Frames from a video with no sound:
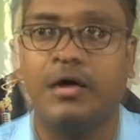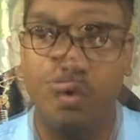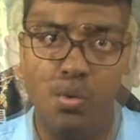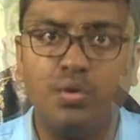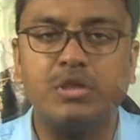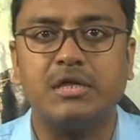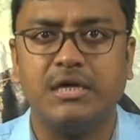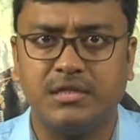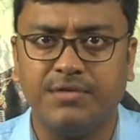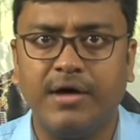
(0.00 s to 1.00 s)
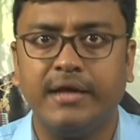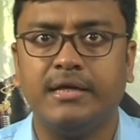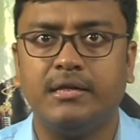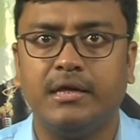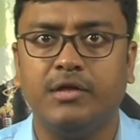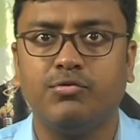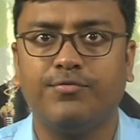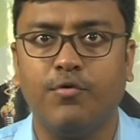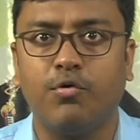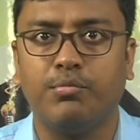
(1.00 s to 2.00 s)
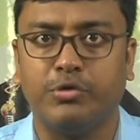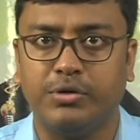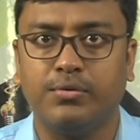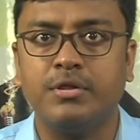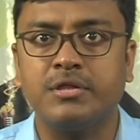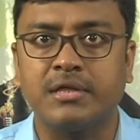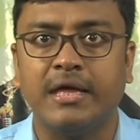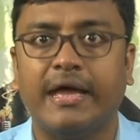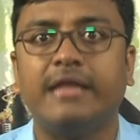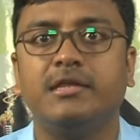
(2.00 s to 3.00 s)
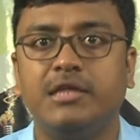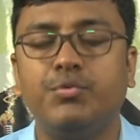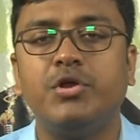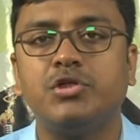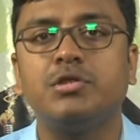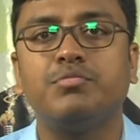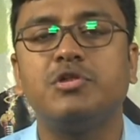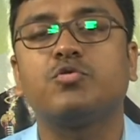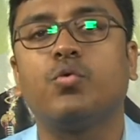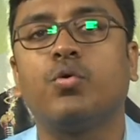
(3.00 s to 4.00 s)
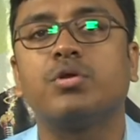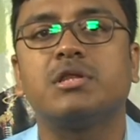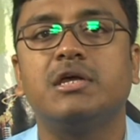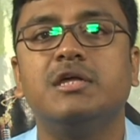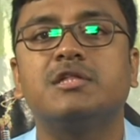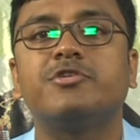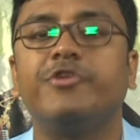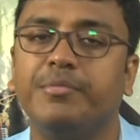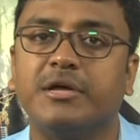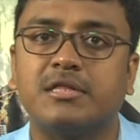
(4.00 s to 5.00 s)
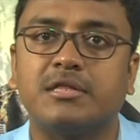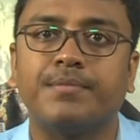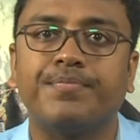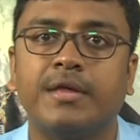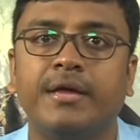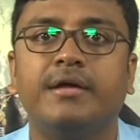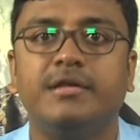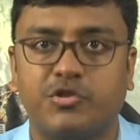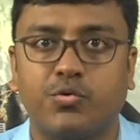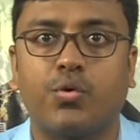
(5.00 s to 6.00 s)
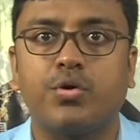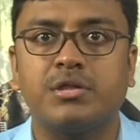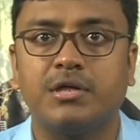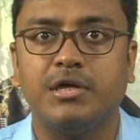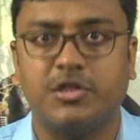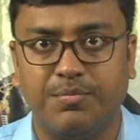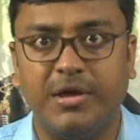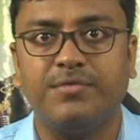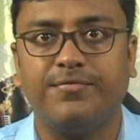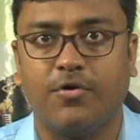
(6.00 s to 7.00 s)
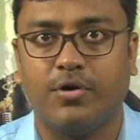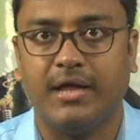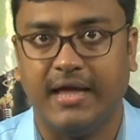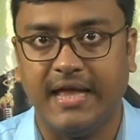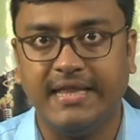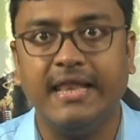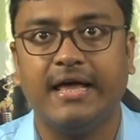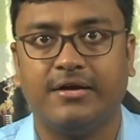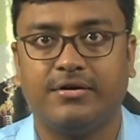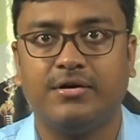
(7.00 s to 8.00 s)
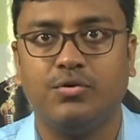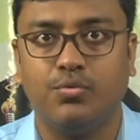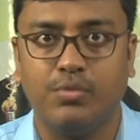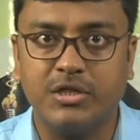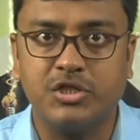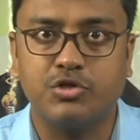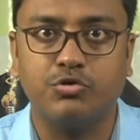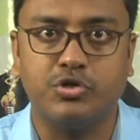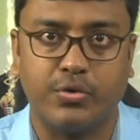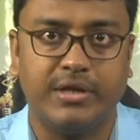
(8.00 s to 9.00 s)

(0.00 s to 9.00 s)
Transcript: The course is divided into four modules, and the duration of this course is 3 months. This course is meant for any learner who wants to